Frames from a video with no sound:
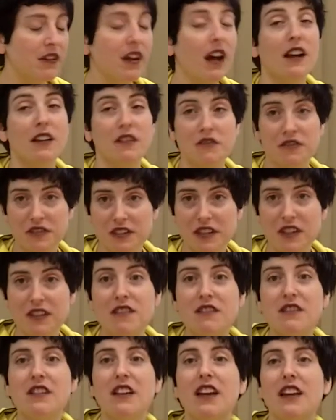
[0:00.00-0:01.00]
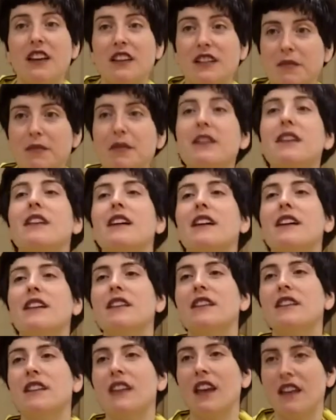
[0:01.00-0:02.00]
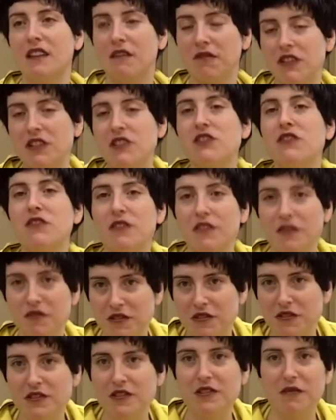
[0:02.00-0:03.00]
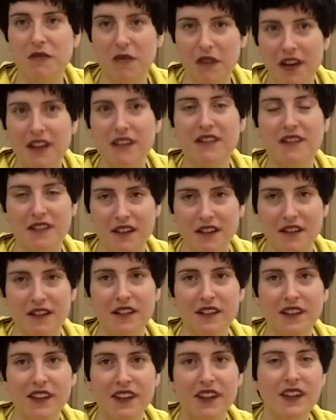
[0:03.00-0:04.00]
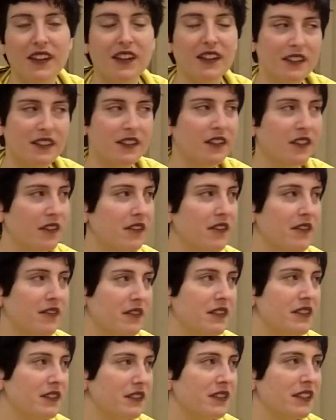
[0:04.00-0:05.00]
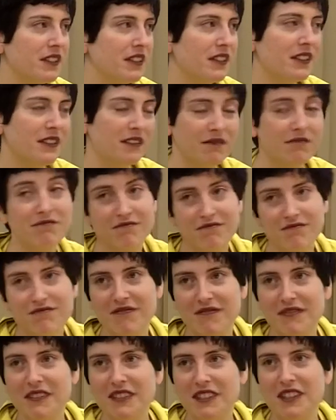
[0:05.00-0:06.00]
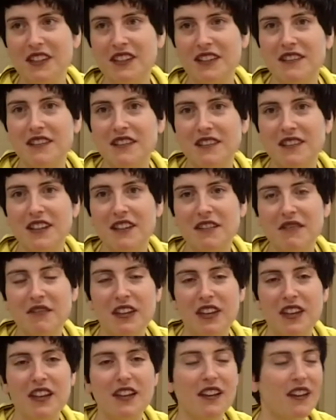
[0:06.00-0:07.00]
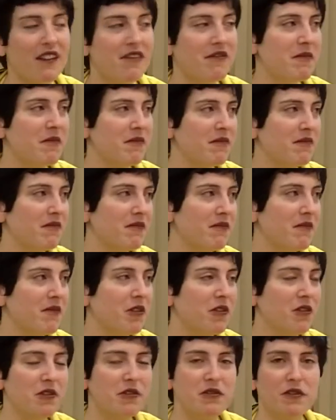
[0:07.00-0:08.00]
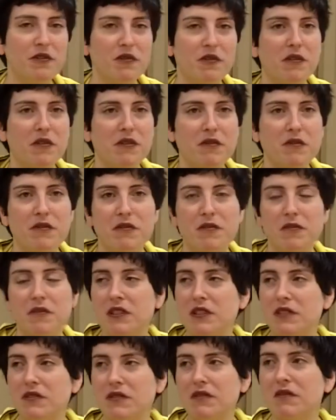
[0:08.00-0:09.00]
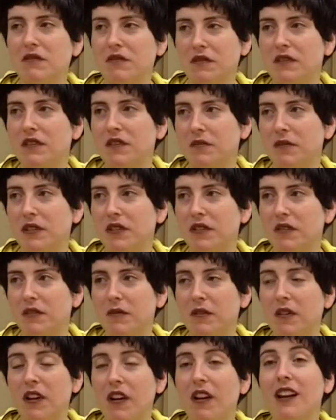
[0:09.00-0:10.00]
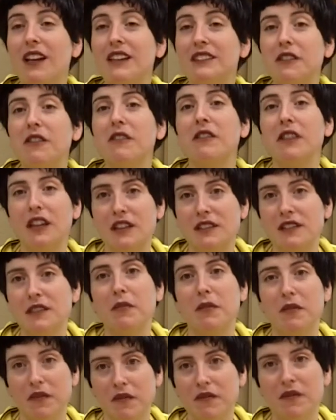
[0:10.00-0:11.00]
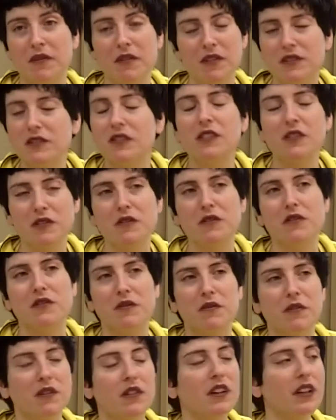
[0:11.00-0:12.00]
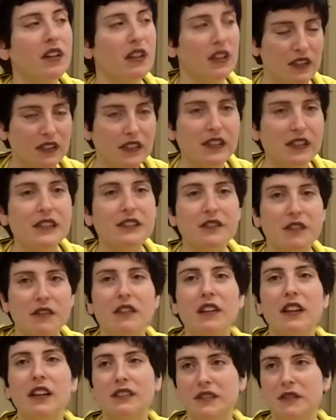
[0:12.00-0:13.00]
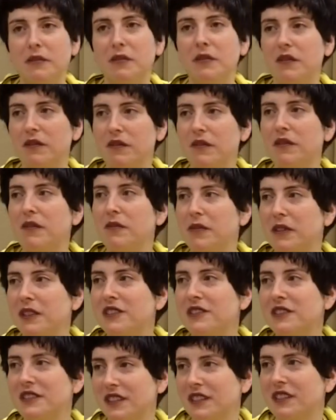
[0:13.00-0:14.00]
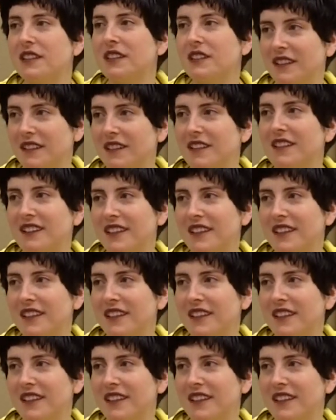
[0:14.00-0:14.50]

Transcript: in other centers, like it's being done at Rush University right now. So it's then we can have more useful information, less contestable information. It's not useful, less contestable information.